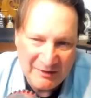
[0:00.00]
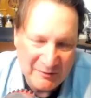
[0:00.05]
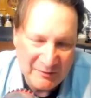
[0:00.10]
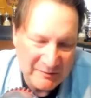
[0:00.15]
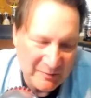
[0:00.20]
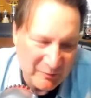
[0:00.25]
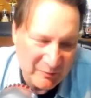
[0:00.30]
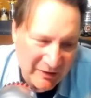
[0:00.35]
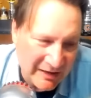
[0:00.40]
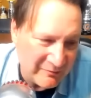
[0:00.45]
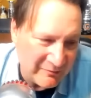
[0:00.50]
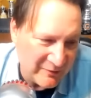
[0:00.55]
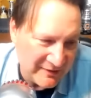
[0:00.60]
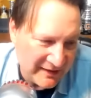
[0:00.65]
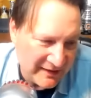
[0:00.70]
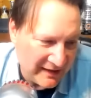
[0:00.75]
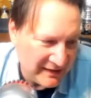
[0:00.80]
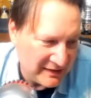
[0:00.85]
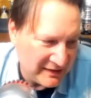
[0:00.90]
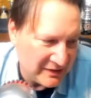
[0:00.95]
problem with
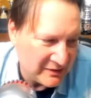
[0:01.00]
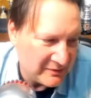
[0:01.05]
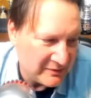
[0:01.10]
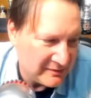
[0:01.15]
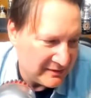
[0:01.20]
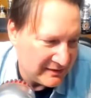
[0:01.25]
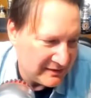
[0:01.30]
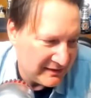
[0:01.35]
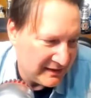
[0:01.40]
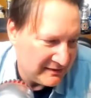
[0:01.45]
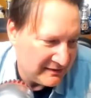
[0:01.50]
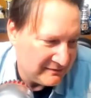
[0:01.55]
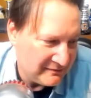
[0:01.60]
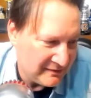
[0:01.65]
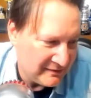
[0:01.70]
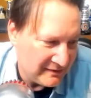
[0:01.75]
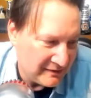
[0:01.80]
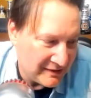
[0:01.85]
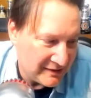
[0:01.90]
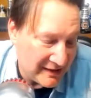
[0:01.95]
that, and
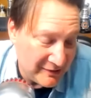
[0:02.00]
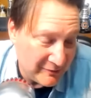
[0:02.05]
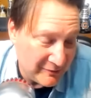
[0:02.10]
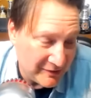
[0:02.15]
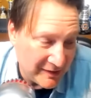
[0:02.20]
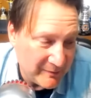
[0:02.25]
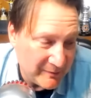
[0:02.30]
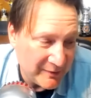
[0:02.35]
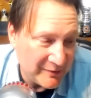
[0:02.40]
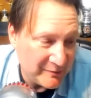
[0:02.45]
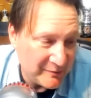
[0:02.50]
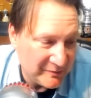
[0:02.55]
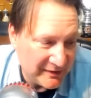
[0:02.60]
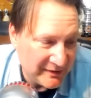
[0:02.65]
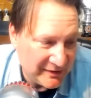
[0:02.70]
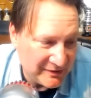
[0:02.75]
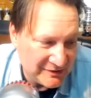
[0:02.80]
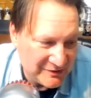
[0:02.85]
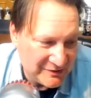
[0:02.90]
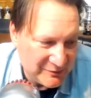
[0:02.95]
I know a couple other
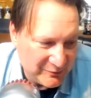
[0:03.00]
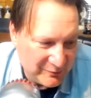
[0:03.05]
players who